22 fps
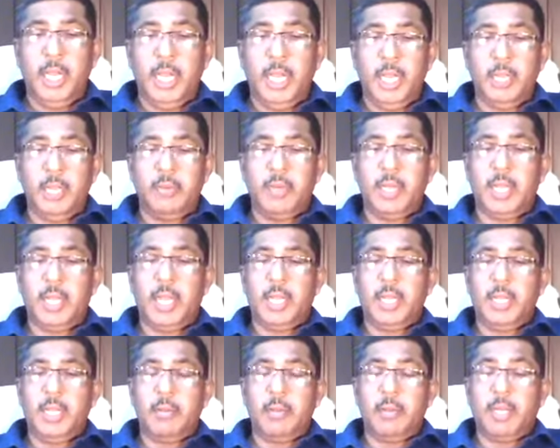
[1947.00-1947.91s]
I have, I
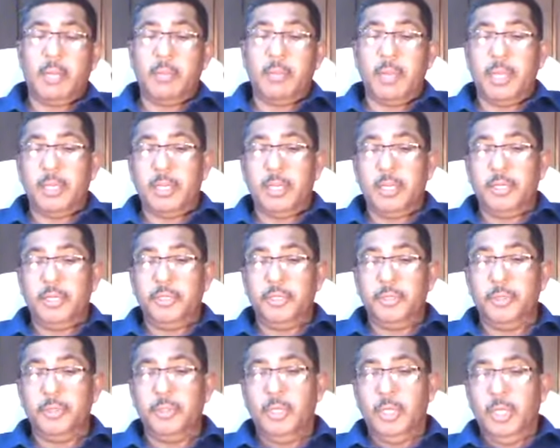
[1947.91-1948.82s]
have commanded
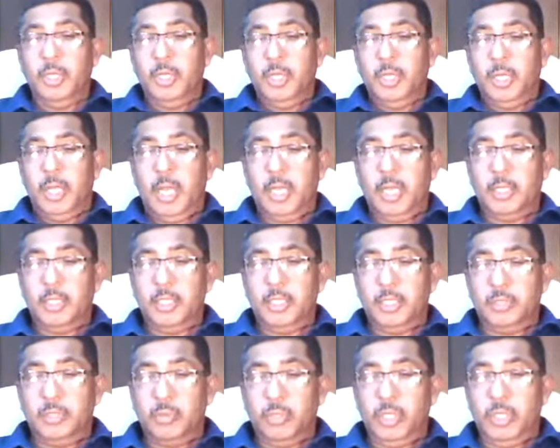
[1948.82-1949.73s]
you, and
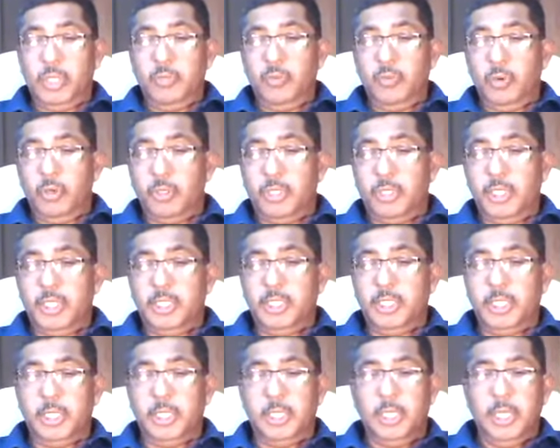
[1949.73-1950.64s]
this would involve
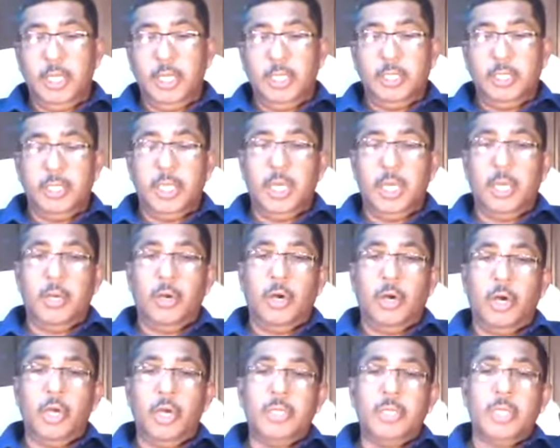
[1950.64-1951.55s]
teaching the,
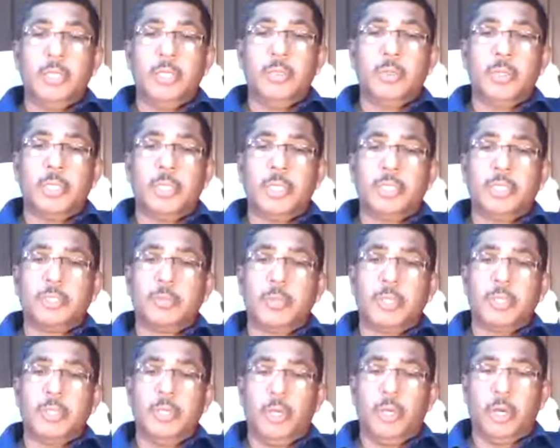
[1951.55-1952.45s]
all the New
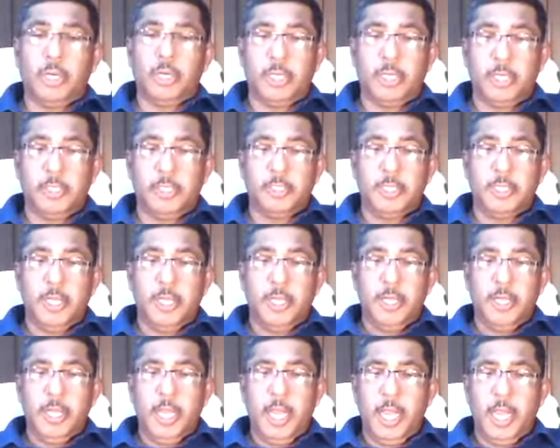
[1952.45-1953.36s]
Testament doctrines.
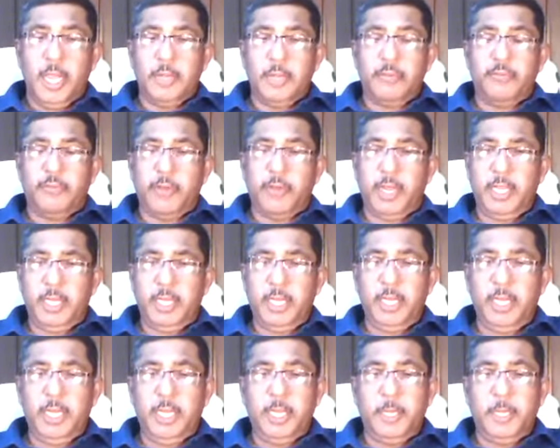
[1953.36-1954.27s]
And
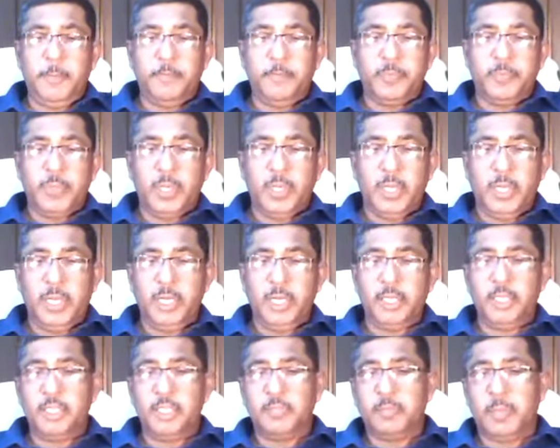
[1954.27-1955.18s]
finally,
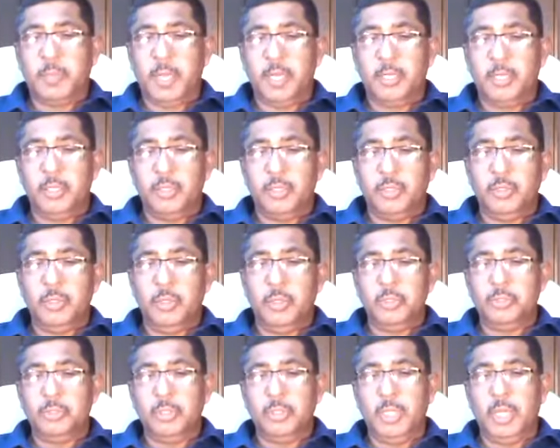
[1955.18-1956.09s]
in this part,
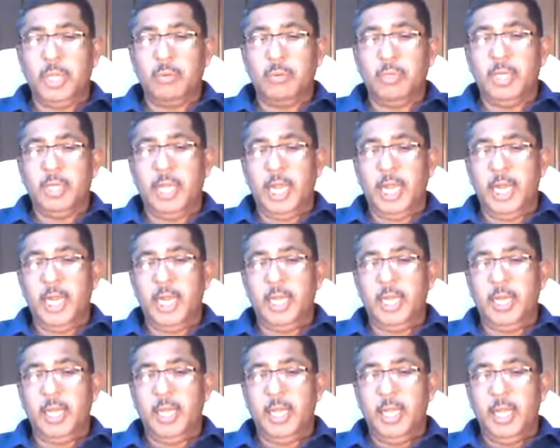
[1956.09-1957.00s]
those who have
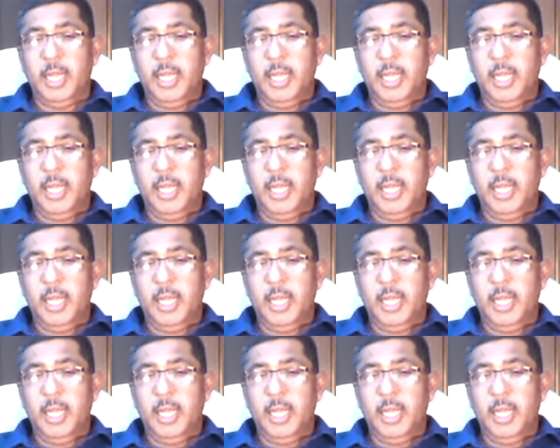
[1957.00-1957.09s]
died